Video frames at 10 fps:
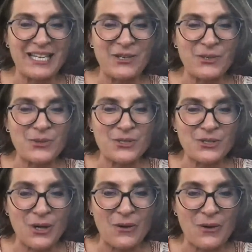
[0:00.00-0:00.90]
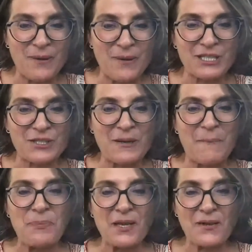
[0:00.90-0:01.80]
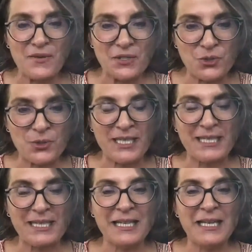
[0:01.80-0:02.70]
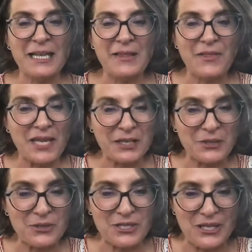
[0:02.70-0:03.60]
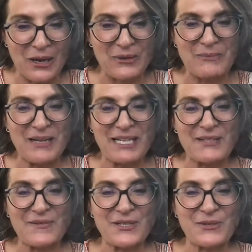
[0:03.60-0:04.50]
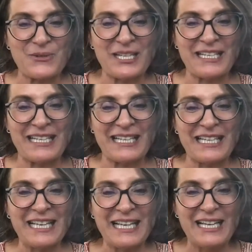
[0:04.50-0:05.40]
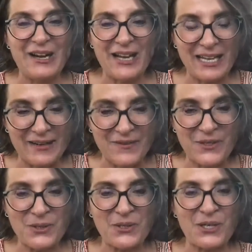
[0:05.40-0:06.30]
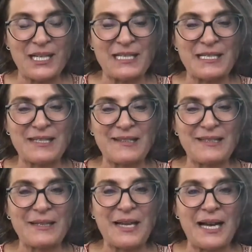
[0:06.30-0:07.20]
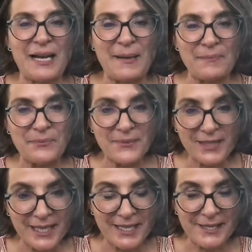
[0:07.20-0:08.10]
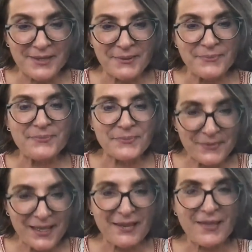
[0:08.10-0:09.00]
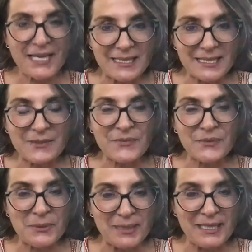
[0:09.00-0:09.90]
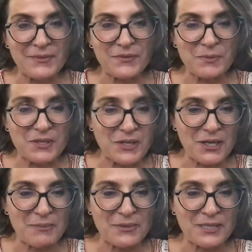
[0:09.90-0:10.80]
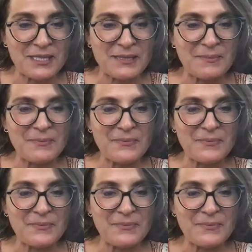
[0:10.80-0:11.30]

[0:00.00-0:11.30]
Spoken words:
Thank you so much for joining. Thank you so much for joining. I love you guys. Yes, and that's it from me, from Cyprus.